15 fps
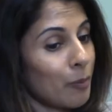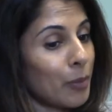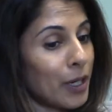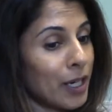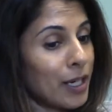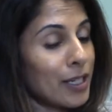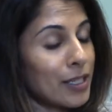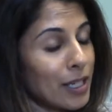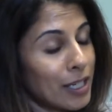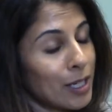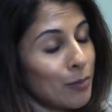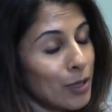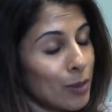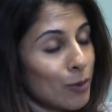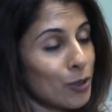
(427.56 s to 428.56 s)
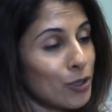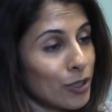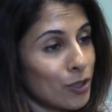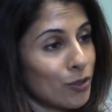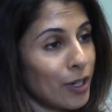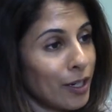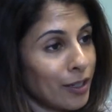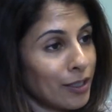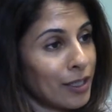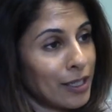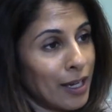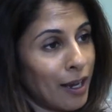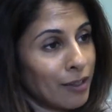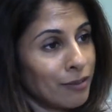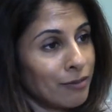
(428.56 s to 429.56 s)
But it can be emotionally draining.
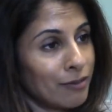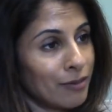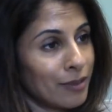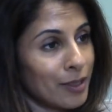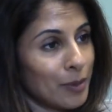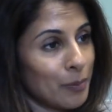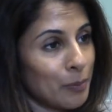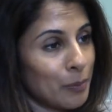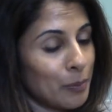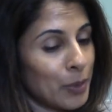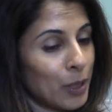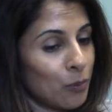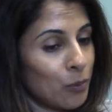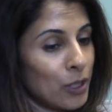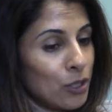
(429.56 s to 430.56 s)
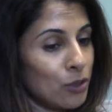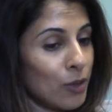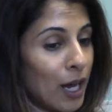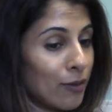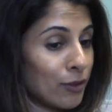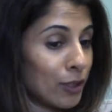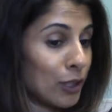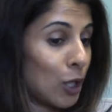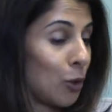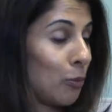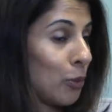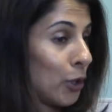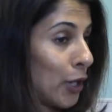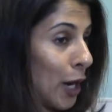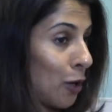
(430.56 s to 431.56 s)
It can. But we do have a low
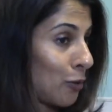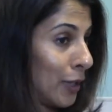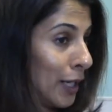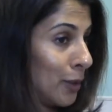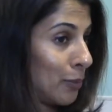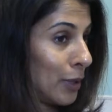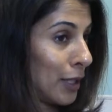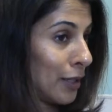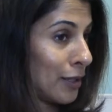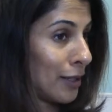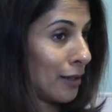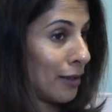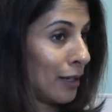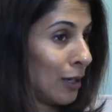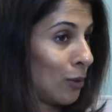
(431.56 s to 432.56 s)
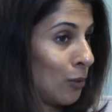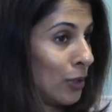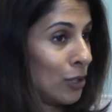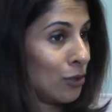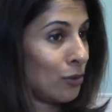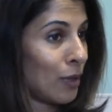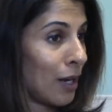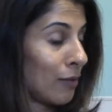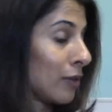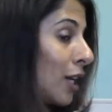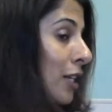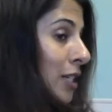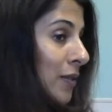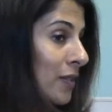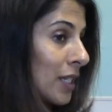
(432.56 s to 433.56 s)
burnout rate because I think we do have
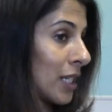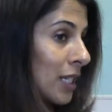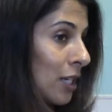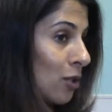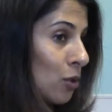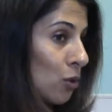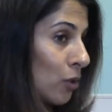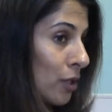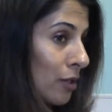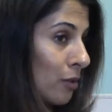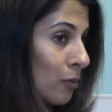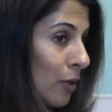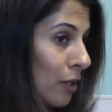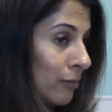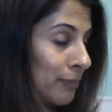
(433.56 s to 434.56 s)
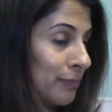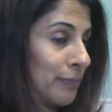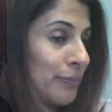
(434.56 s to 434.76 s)
lots of success stories as well.